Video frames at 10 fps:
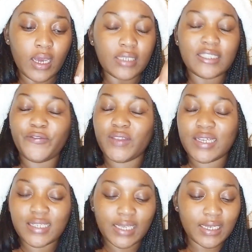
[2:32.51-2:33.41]
she
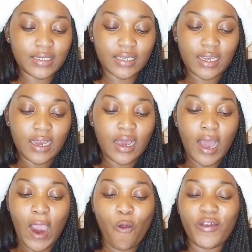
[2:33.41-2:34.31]
further said,
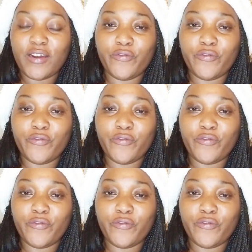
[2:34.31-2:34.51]
I won't